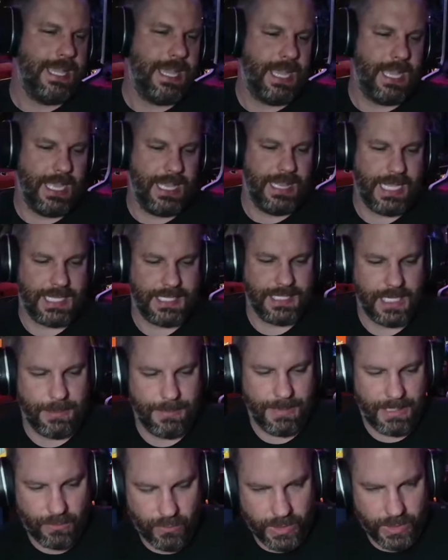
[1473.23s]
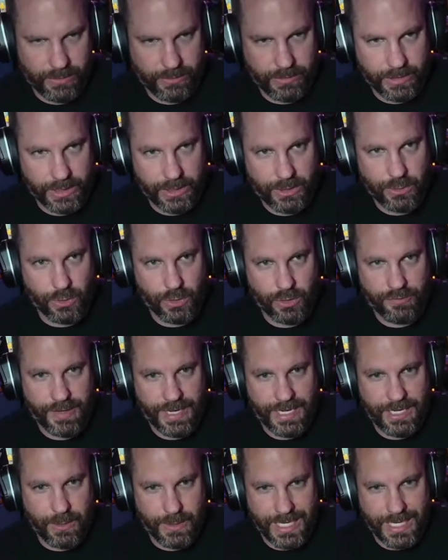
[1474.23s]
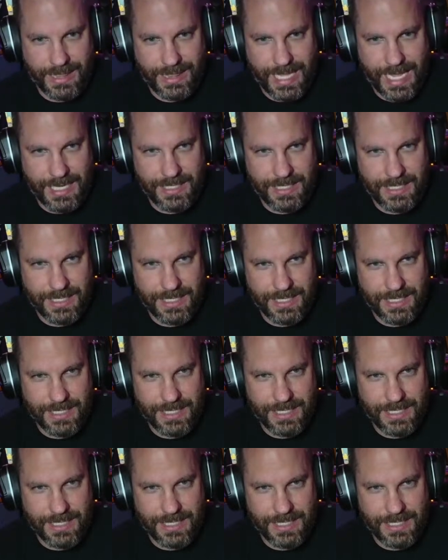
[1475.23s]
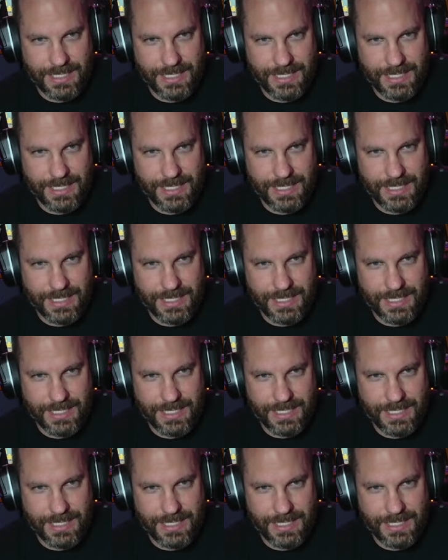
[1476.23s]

And that's going to be really, really cool. If I don't get that video done in time,